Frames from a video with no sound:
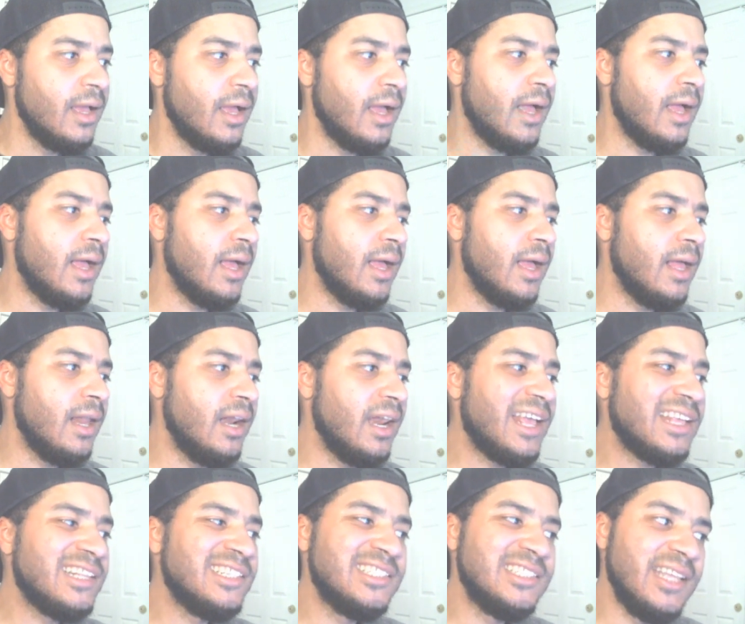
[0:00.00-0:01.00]

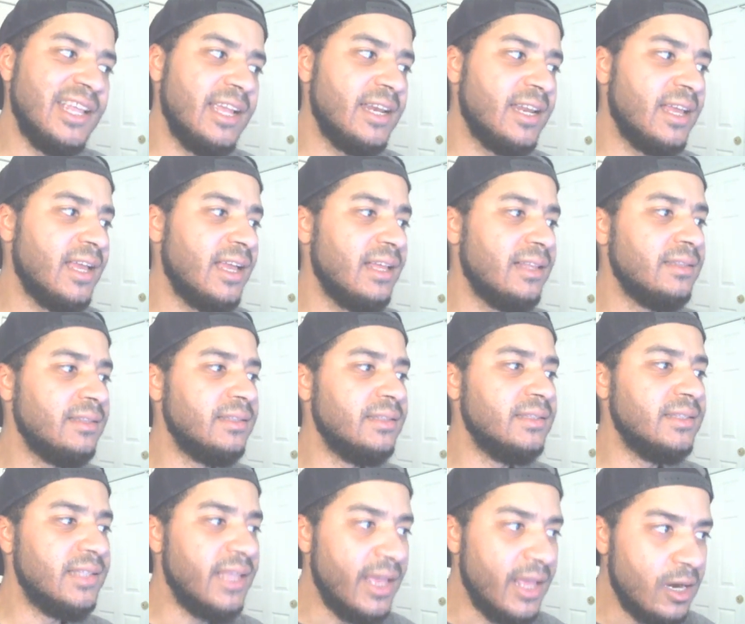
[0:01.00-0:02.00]
la cena
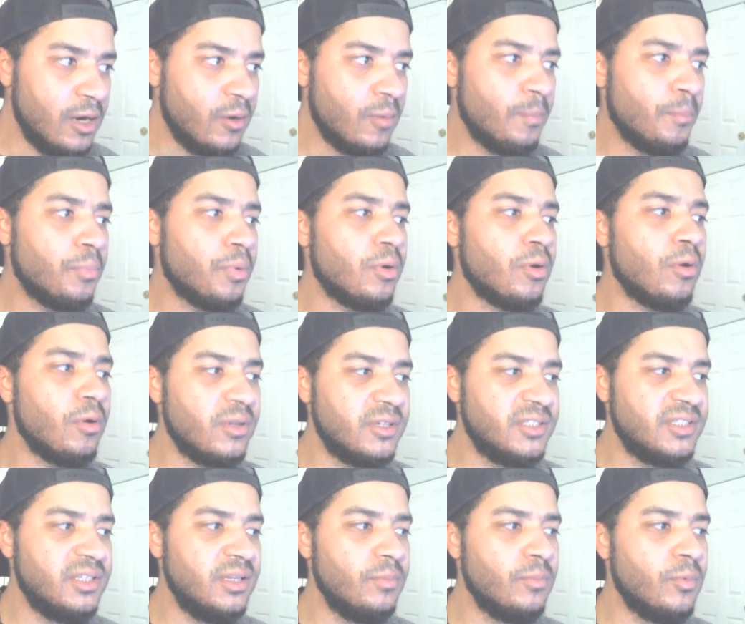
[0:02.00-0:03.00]
del
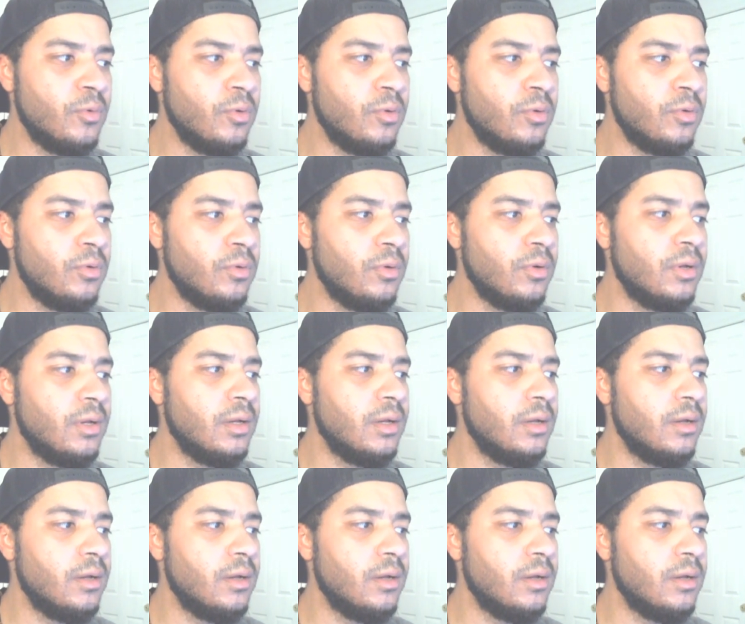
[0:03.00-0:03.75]
próximo